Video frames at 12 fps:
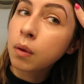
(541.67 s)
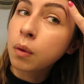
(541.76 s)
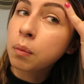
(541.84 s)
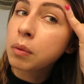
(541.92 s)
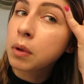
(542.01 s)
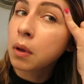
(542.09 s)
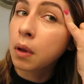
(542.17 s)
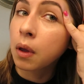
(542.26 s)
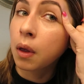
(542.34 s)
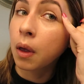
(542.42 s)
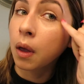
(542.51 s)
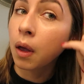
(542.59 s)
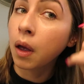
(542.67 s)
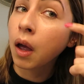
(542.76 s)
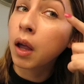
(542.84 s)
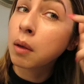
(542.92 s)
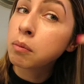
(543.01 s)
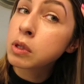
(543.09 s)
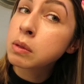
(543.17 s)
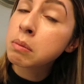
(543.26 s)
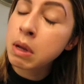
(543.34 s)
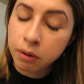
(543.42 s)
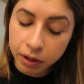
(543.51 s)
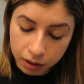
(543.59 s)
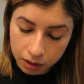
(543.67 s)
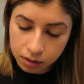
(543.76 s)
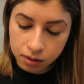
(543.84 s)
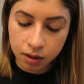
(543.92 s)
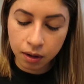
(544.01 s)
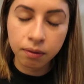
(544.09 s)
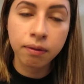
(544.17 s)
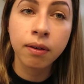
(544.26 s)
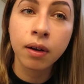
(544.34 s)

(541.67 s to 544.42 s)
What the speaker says: Oops, I am smearing this stuff